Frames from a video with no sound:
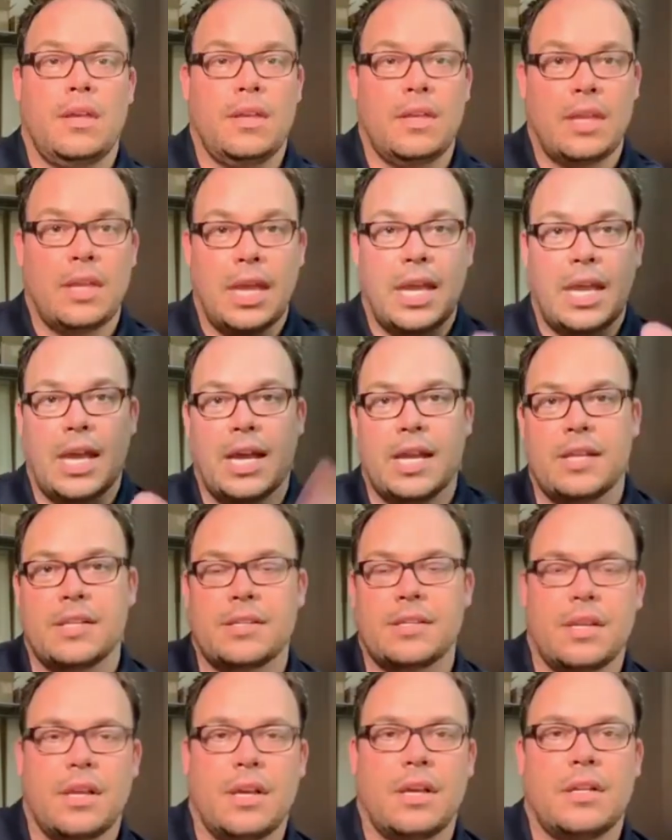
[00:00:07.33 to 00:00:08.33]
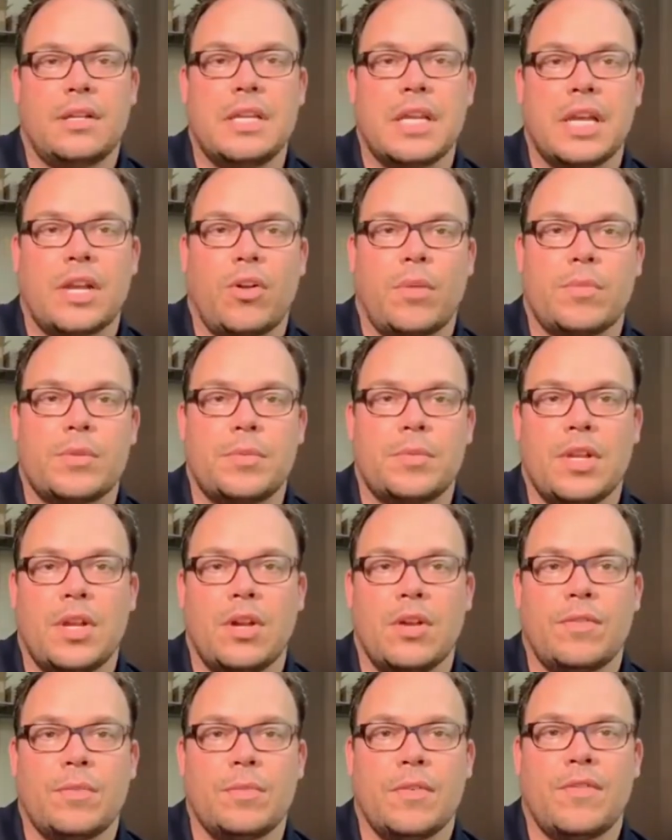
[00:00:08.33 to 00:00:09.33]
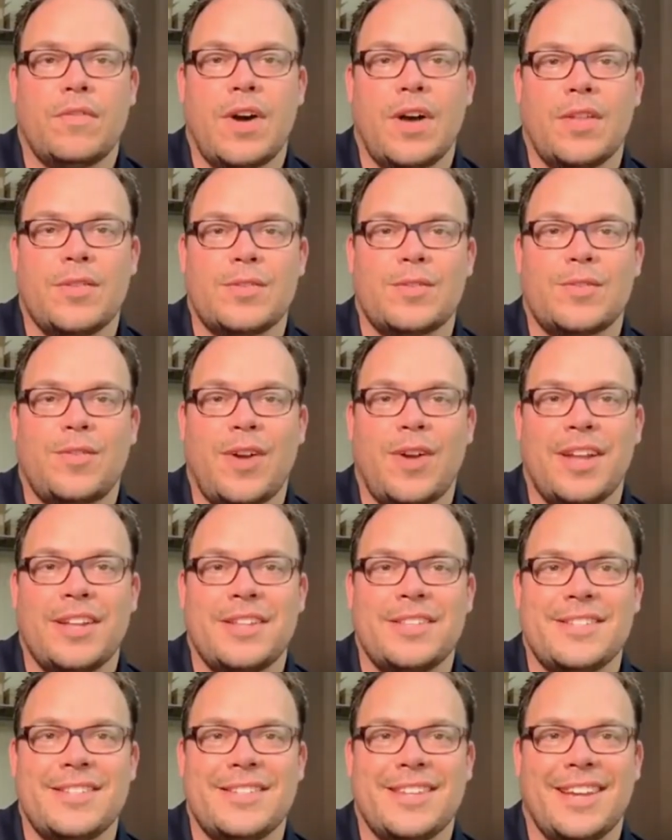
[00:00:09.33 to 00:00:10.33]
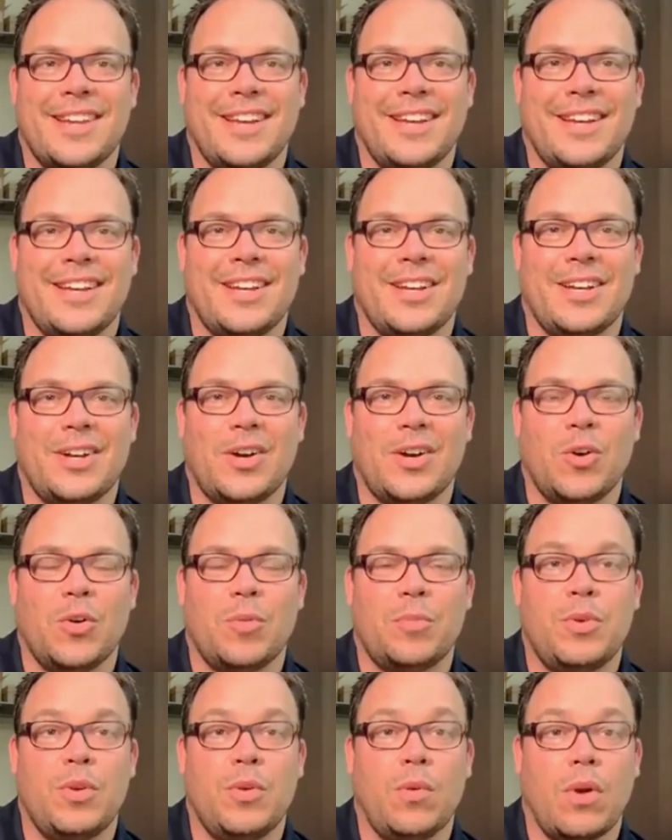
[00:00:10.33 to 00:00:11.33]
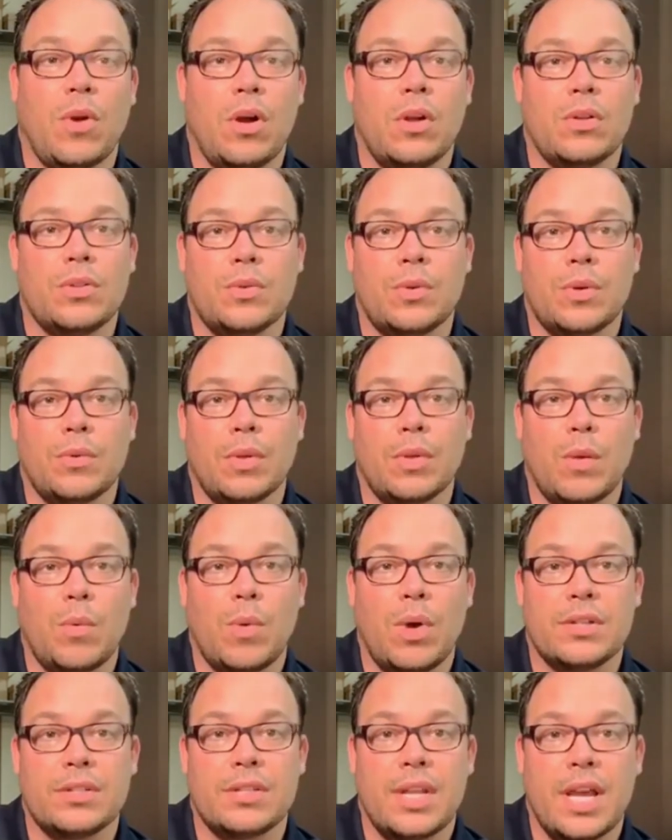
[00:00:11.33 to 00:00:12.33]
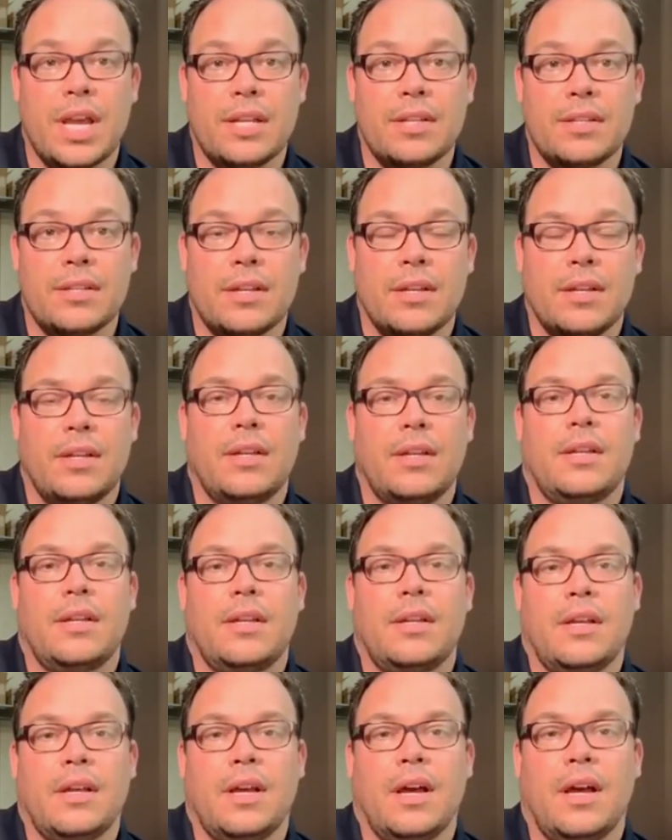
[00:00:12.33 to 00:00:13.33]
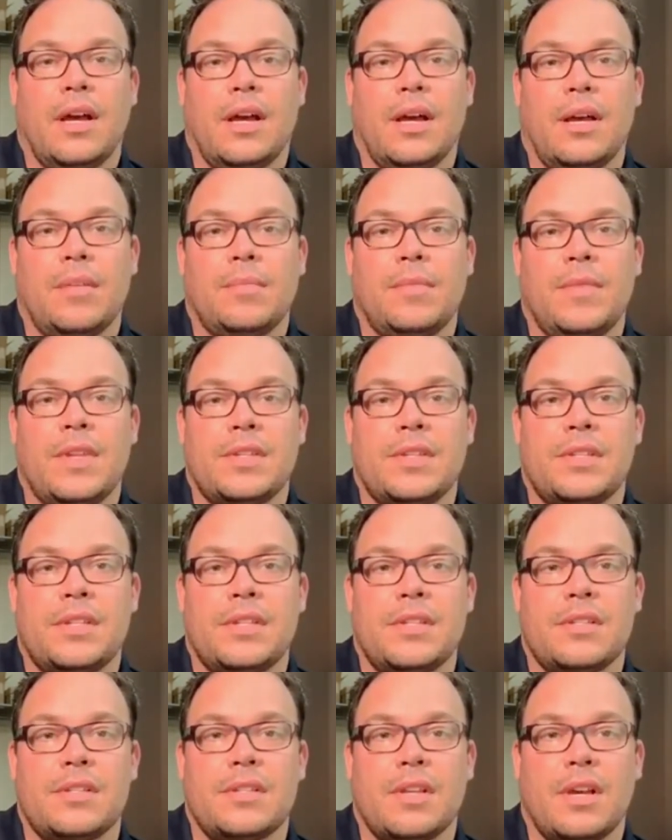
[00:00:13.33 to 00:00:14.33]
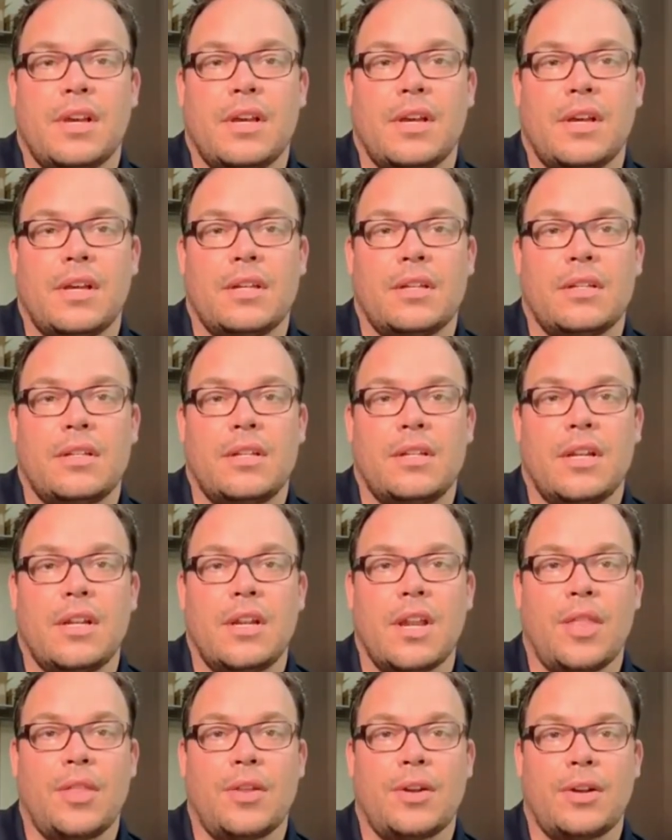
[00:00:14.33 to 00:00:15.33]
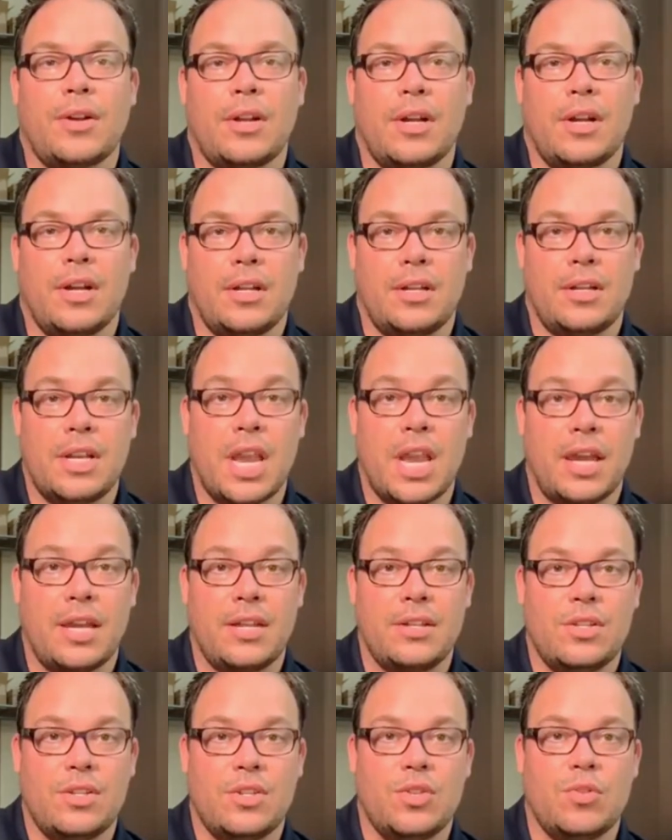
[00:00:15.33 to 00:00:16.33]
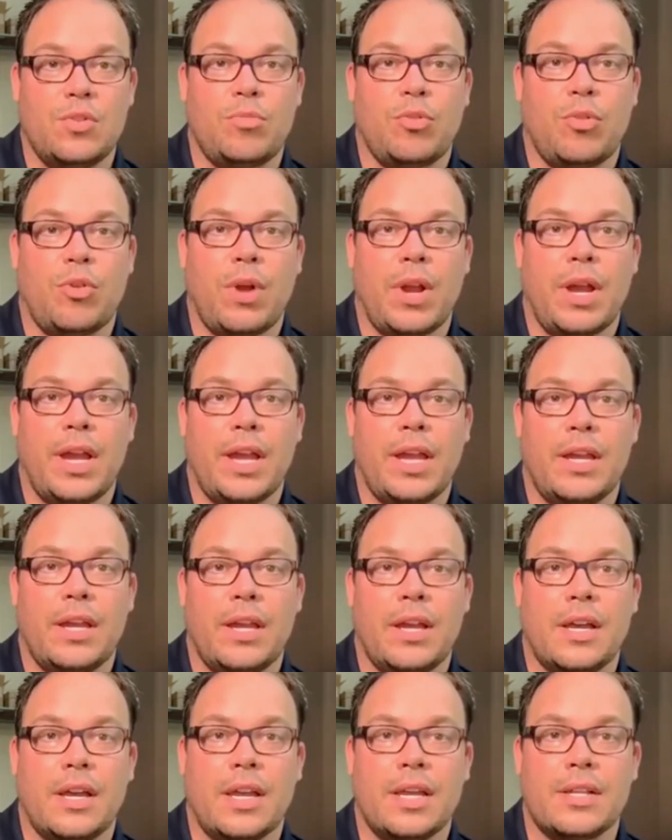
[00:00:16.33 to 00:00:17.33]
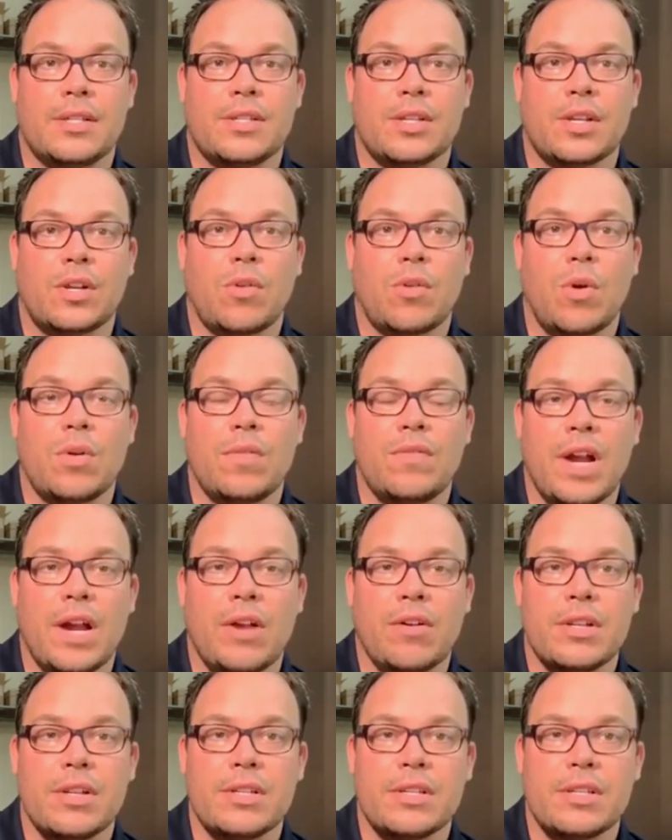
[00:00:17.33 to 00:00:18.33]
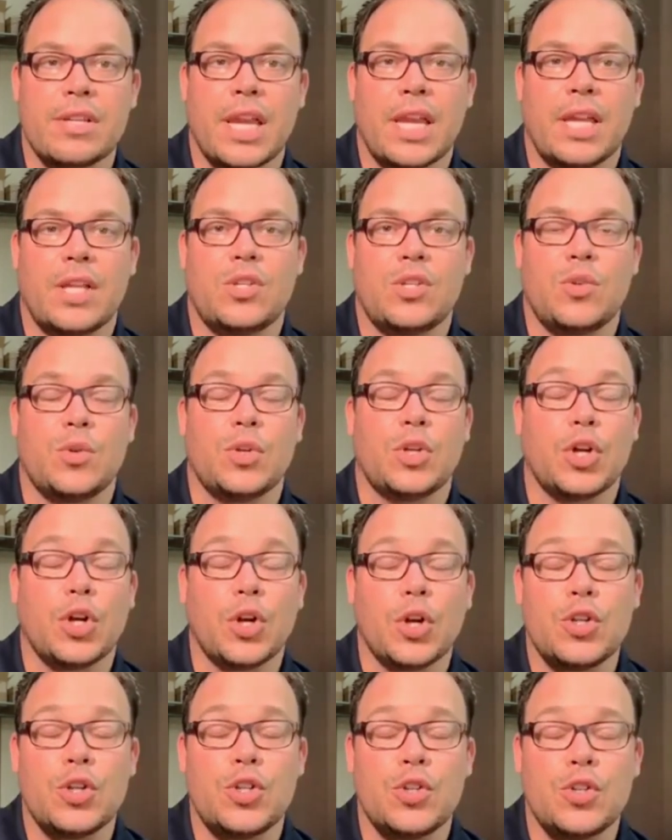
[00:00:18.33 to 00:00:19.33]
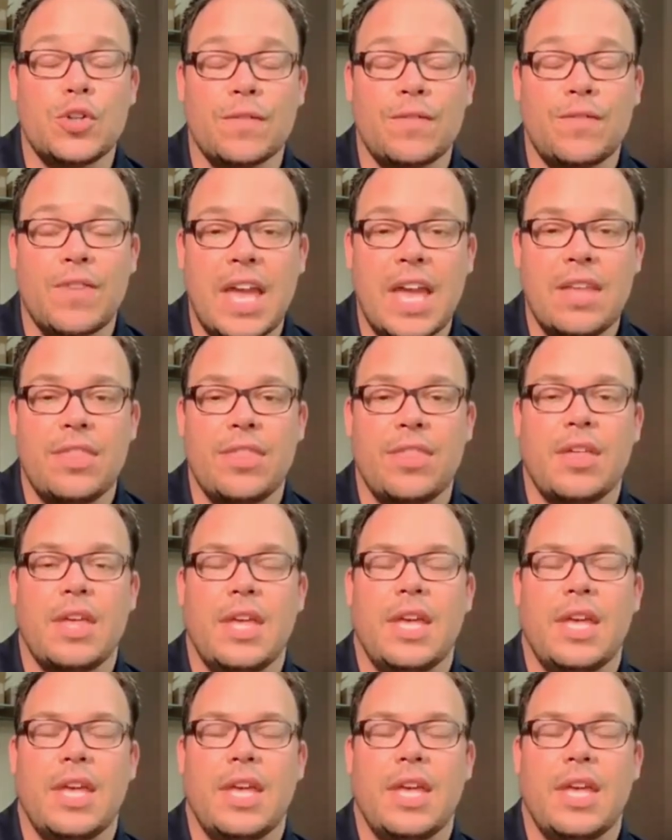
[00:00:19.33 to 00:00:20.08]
Hey guys, uh, Nick Griemsmann here from the Father's Friends. Uh, hope you are all doing really well tonight. Um, this is uh, another uh, night to pray against the coronavirus and to encourage you in your faith